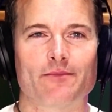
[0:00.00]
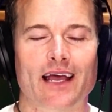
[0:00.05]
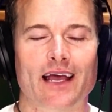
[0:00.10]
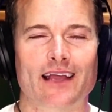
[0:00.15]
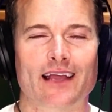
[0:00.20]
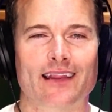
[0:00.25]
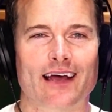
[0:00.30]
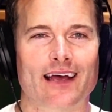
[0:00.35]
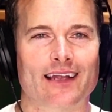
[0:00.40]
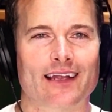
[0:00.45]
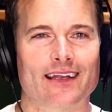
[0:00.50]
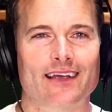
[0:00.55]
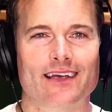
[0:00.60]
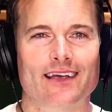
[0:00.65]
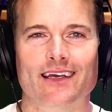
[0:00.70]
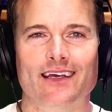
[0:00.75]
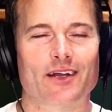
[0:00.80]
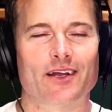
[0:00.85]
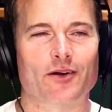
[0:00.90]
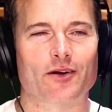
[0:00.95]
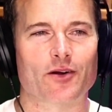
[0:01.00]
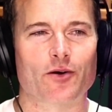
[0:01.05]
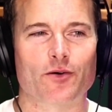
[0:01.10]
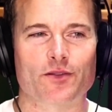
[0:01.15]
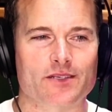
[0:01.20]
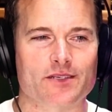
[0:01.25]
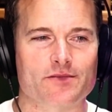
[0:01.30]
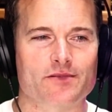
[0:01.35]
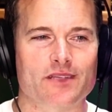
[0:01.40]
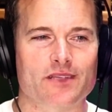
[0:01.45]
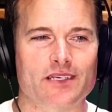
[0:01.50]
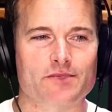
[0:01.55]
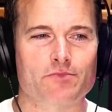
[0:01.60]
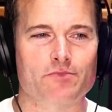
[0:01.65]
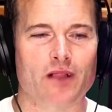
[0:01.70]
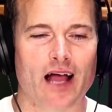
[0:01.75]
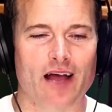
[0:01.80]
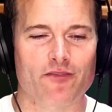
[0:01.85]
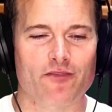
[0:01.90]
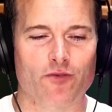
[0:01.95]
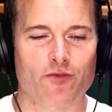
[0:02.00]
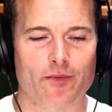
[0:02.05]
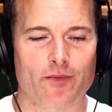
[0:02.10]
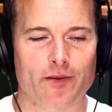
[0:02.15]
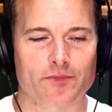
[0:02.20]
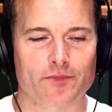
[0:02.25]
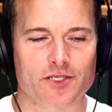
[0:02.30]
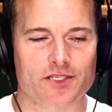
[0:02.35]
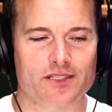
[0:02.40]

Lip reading: And then going through this platform,